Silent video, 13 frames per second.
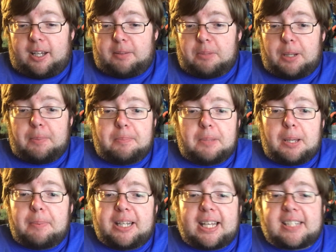And
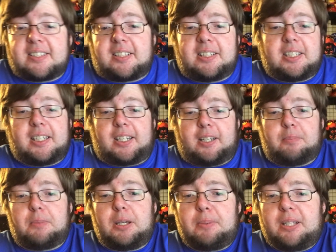maybe that's the
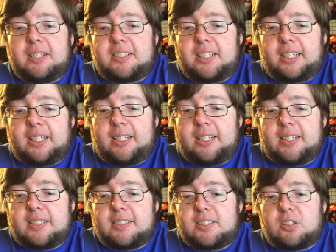ticket. Maybe the ticket
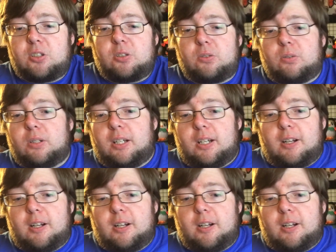is to